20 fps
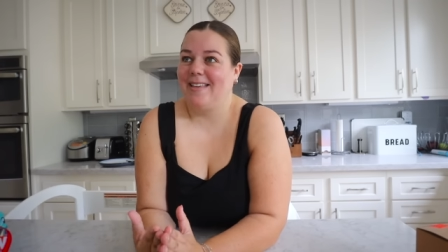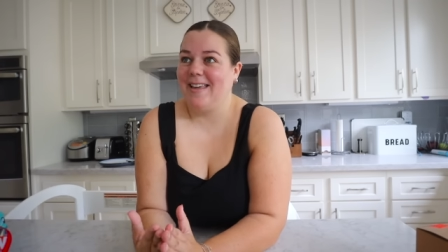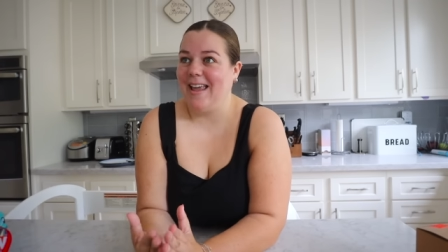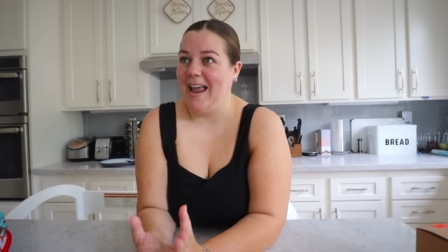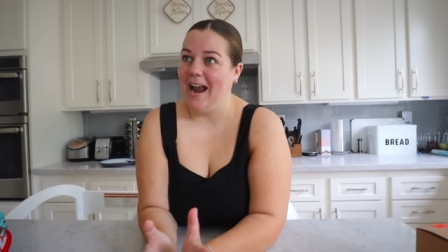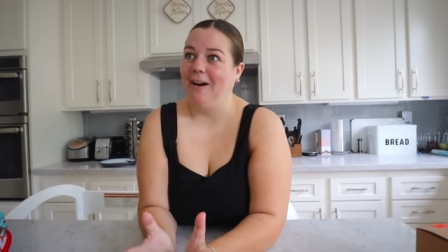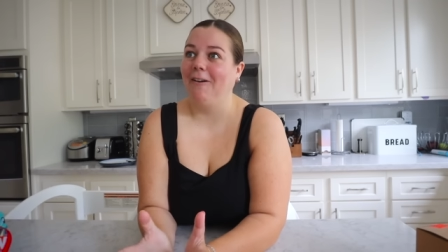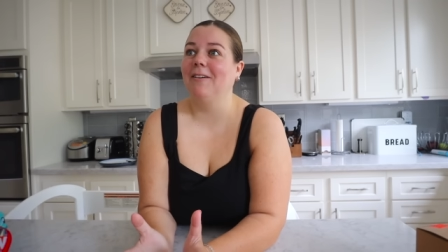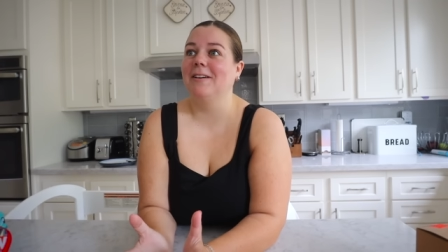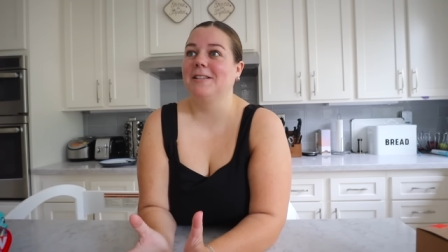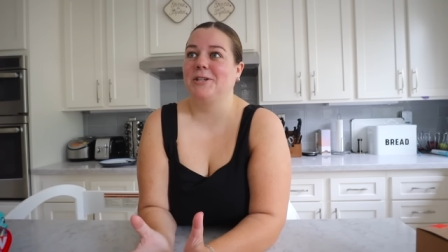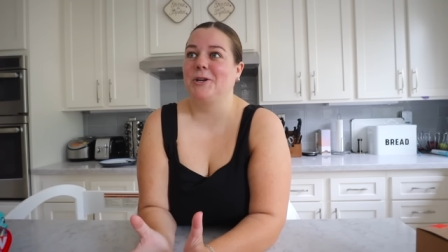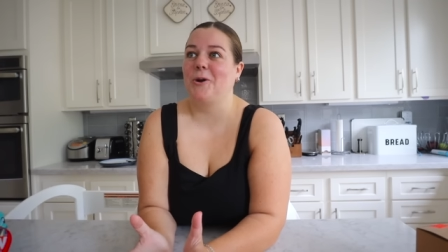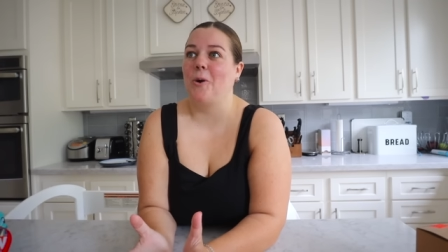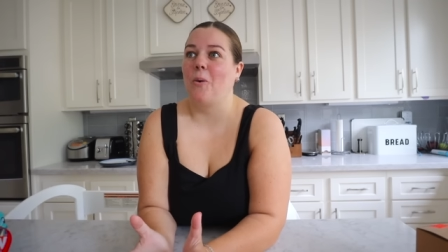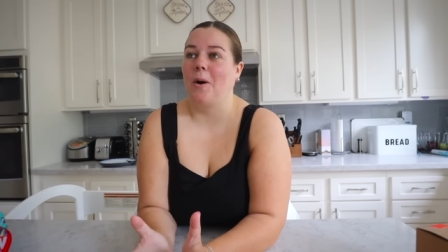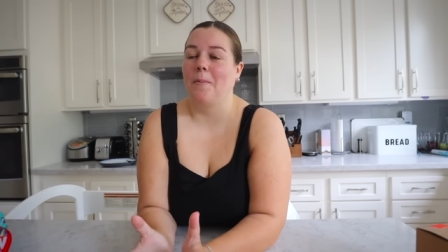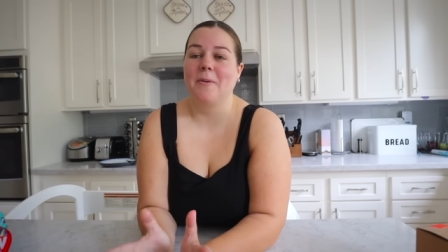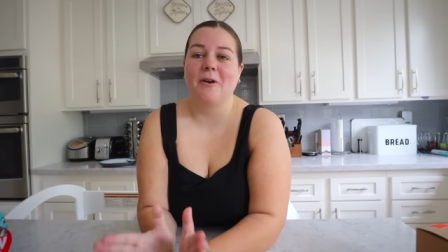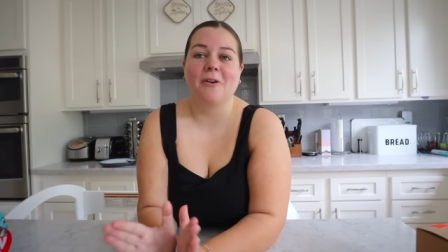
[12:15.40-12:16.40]
the Eras
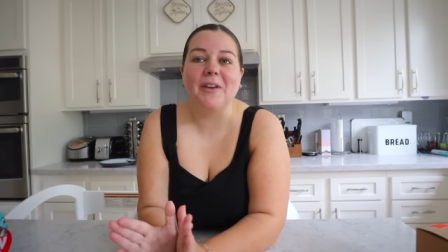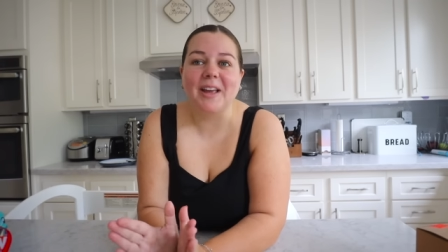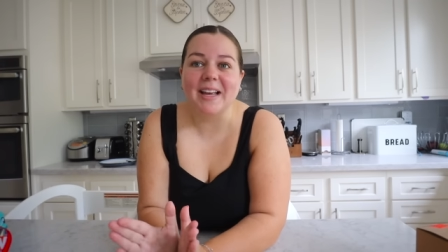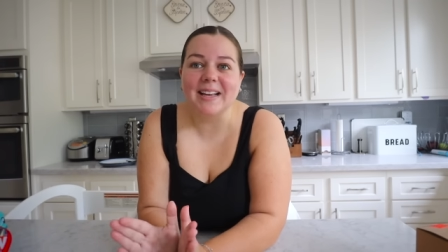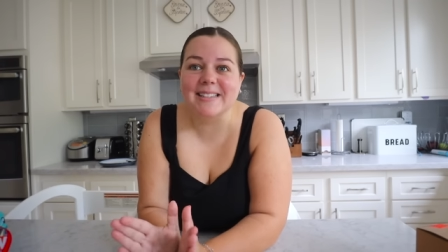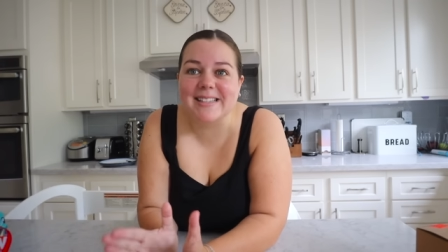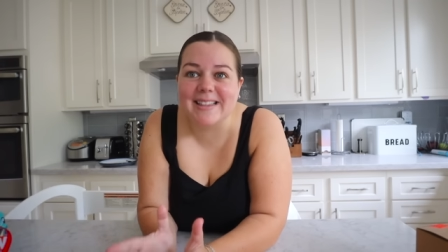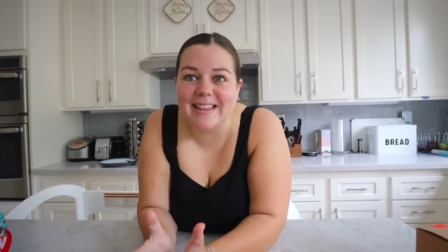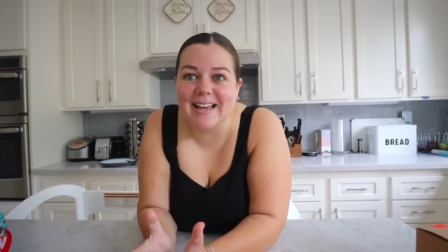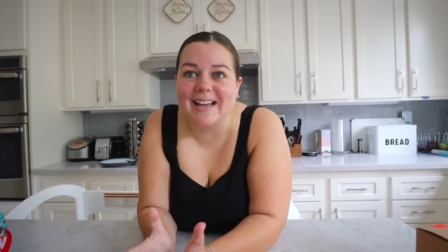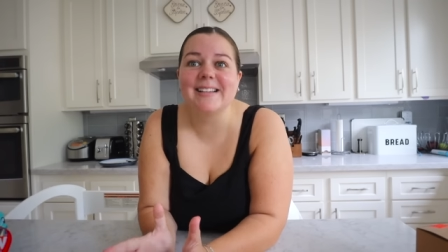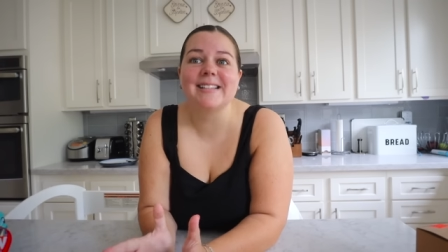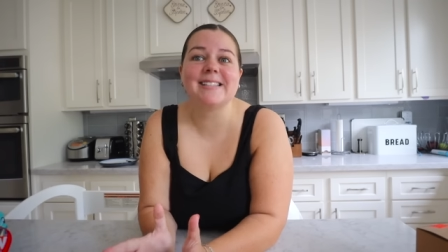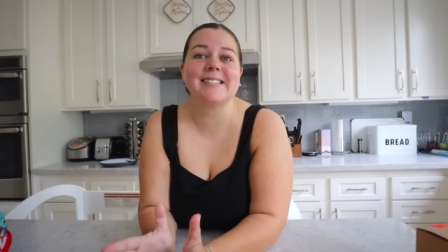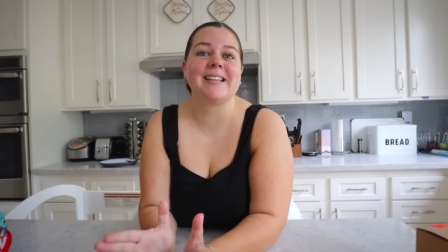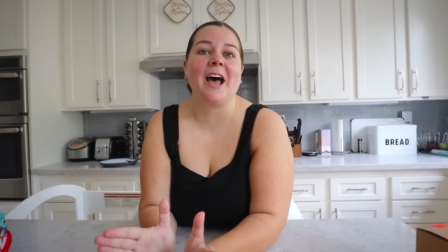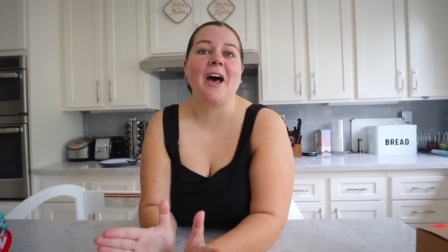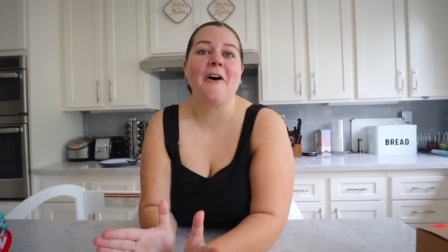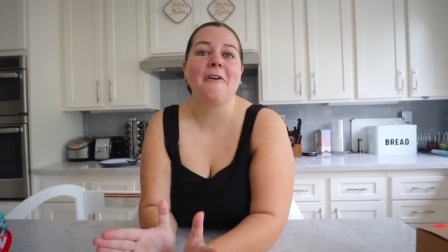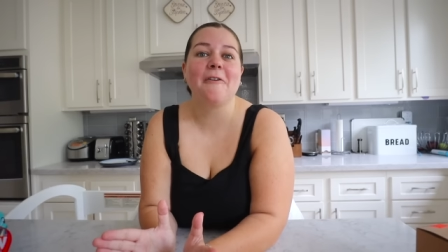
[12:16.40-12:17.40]
Tour movie is
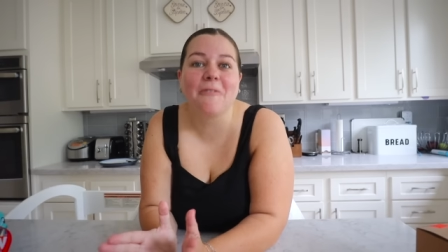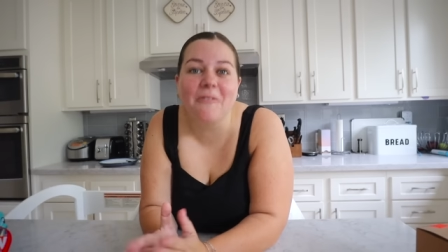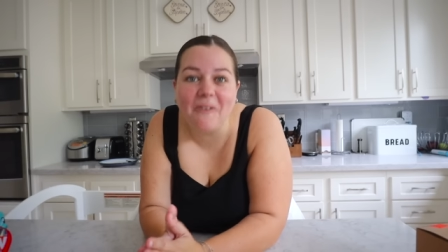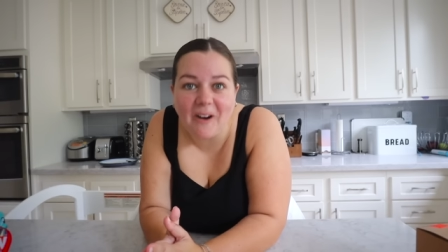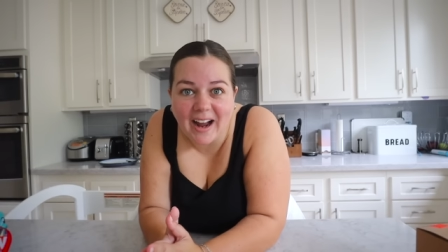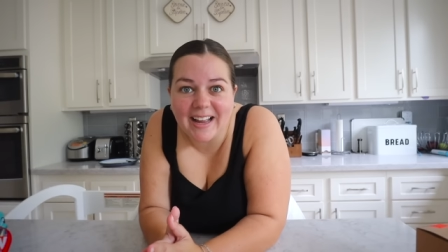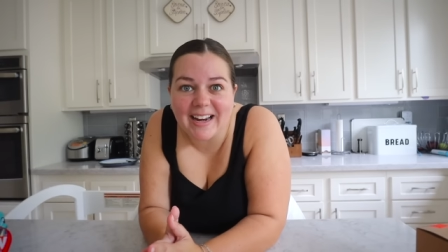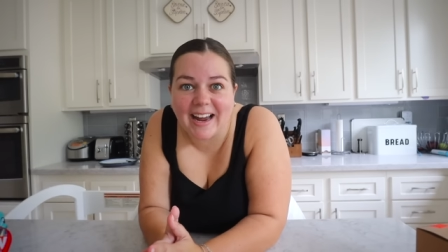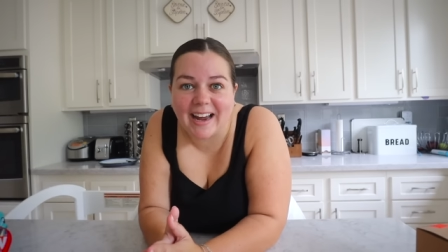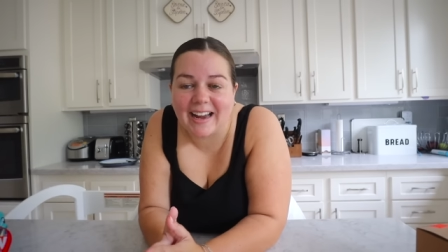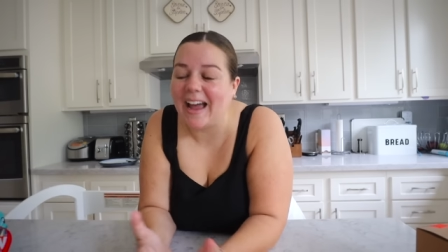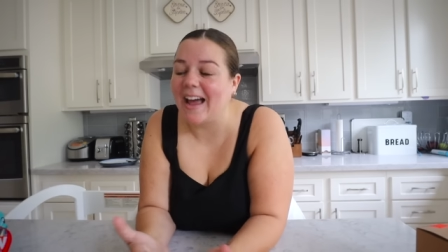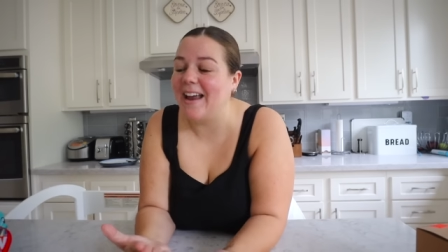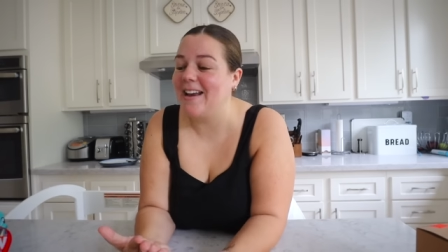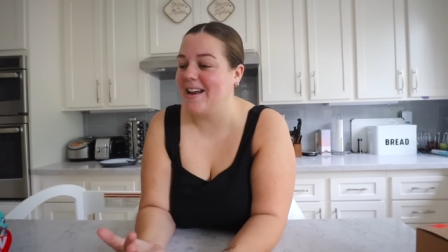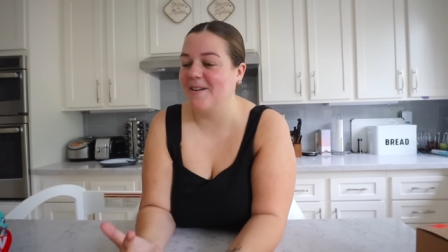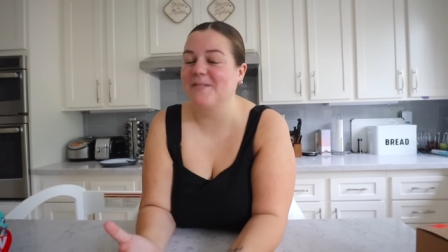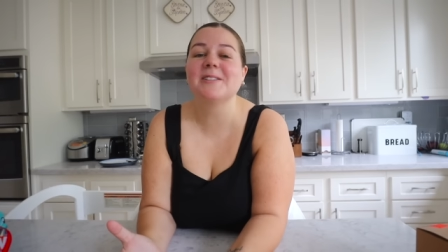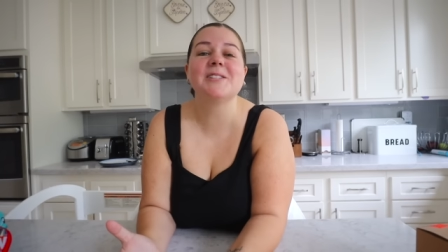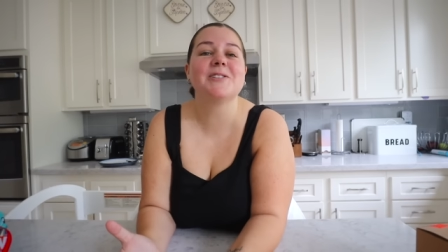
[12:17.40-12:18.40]
this Friday, and
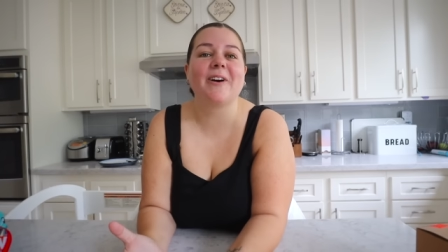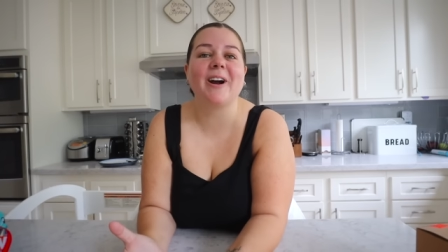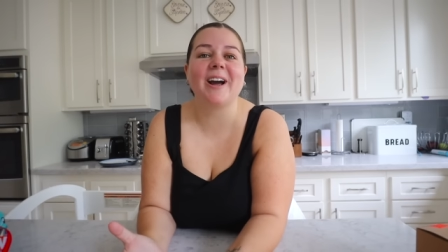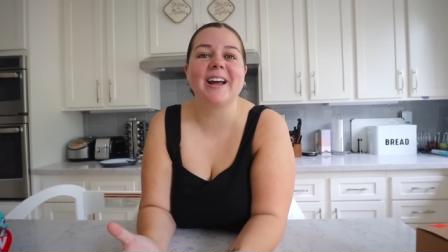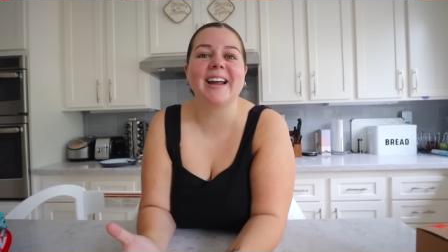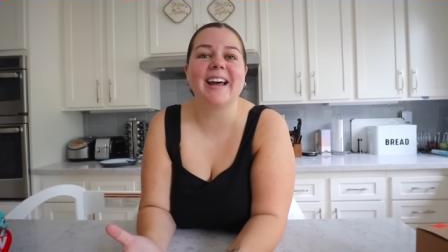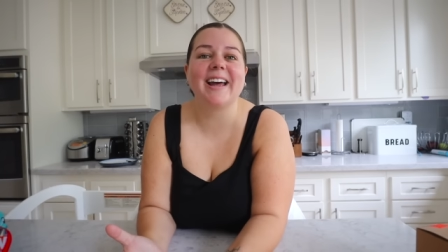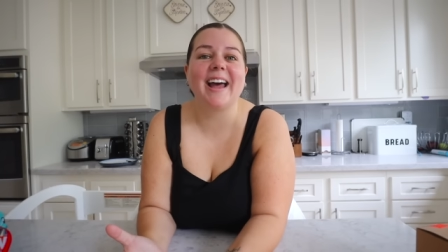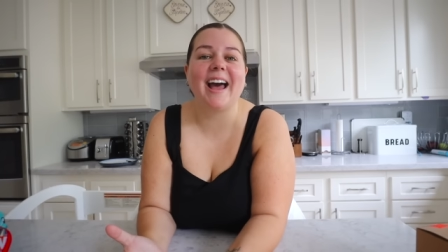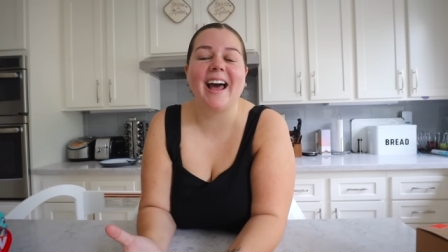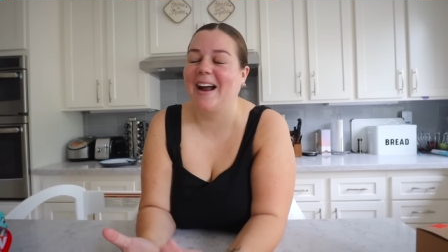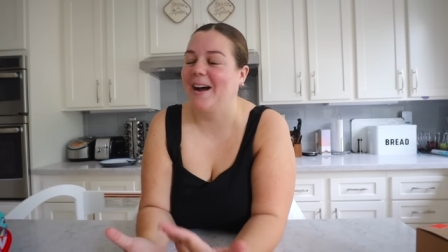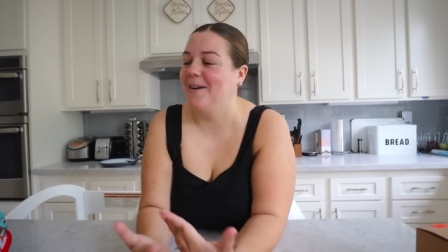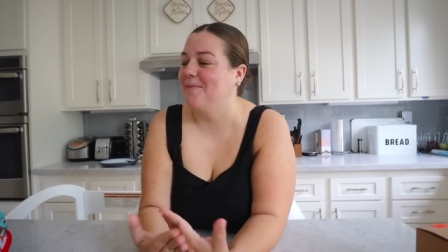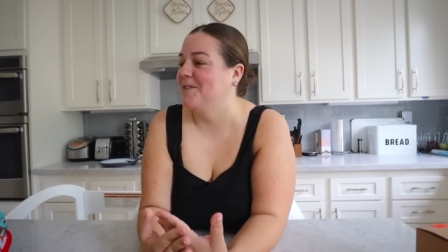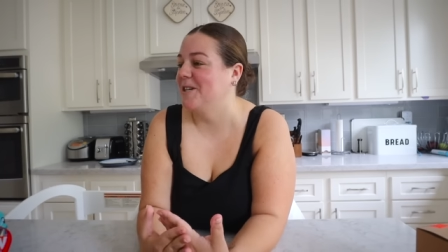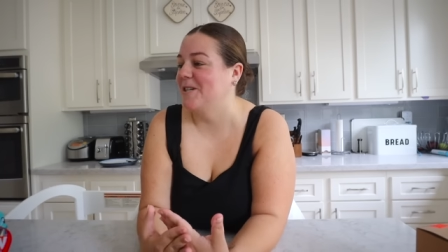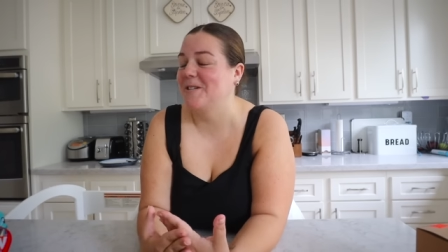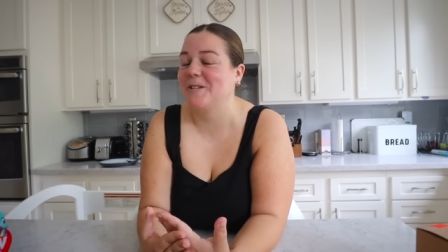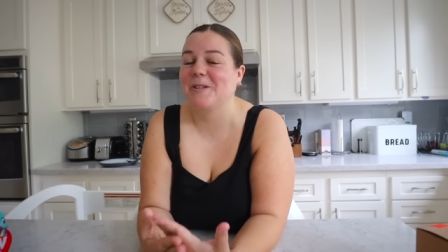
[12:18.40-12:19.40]
now it's Friday and
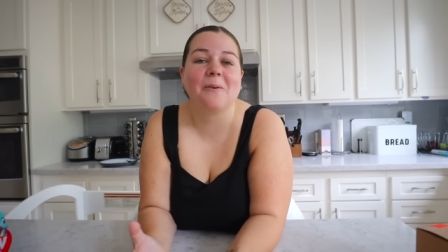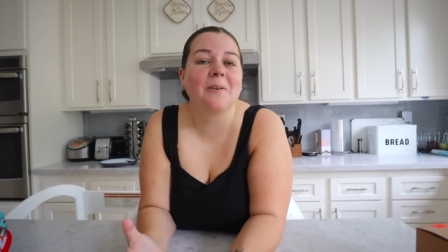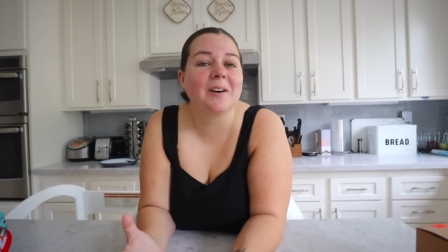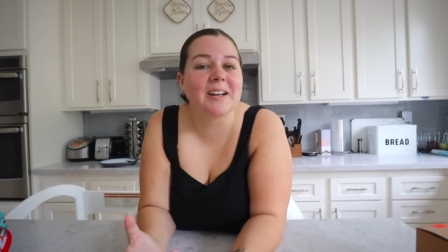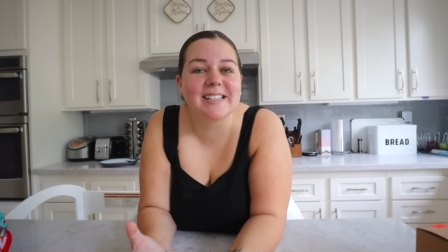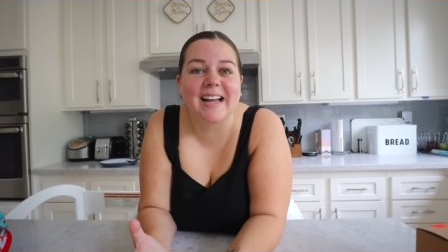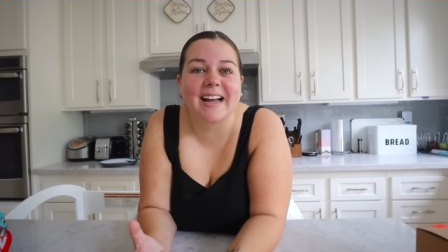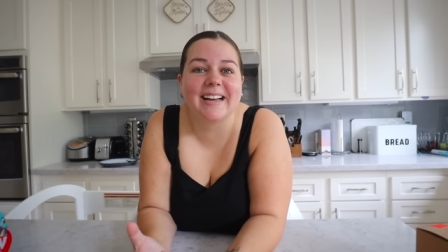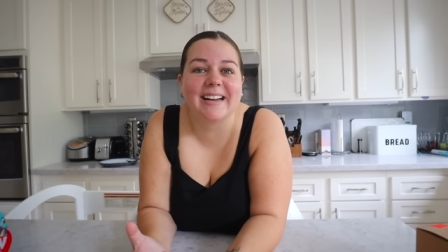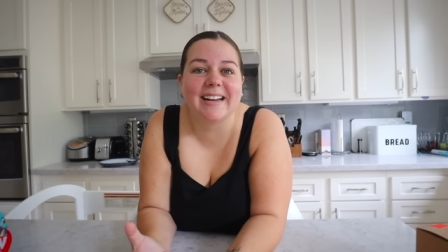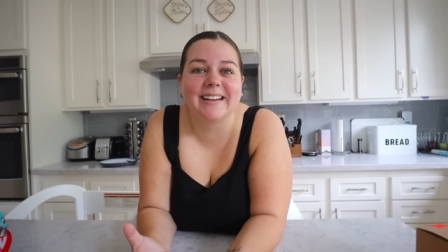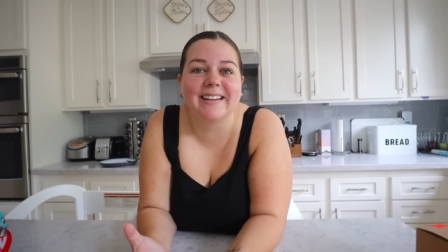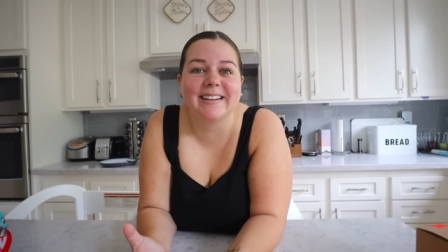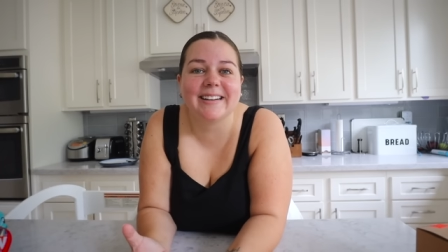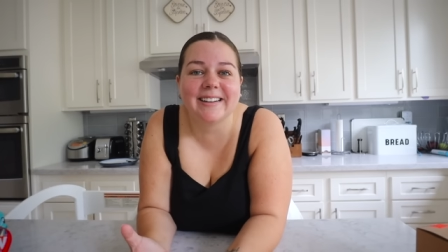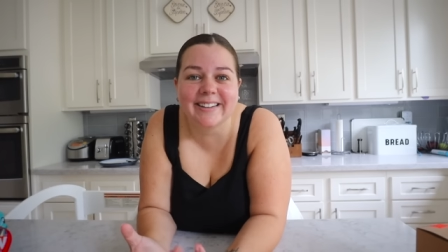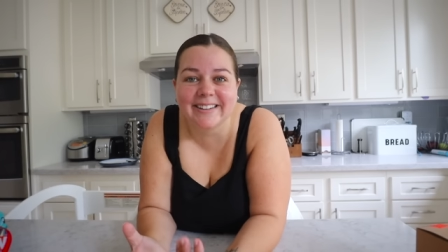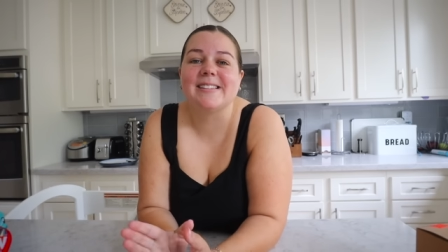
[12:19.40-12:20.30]
I'm just so excited.